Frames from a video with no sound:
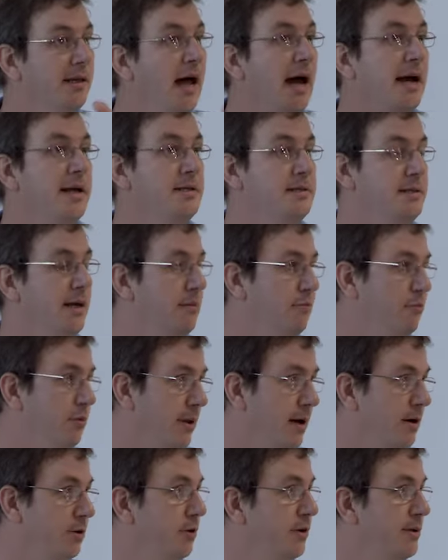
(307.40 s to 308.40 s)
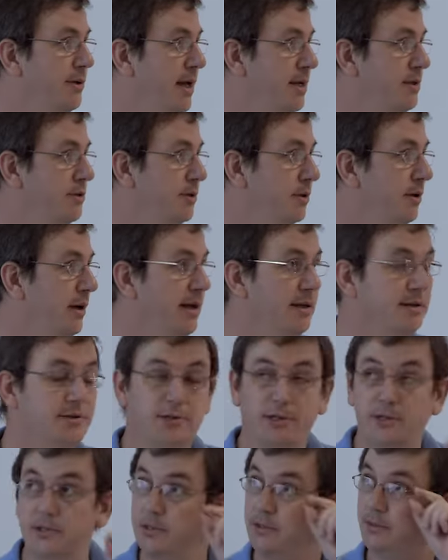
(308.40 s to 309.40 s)
lines up with our condenser
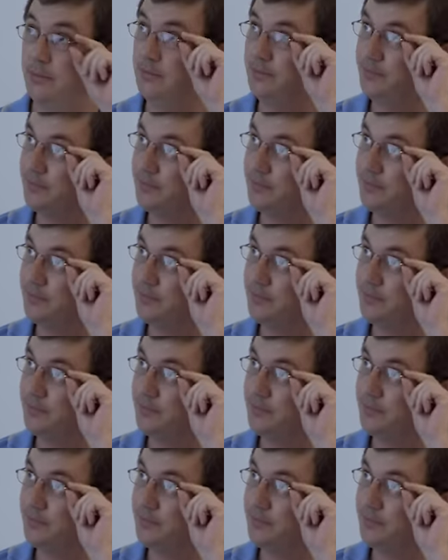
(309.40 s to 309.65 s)
lenses.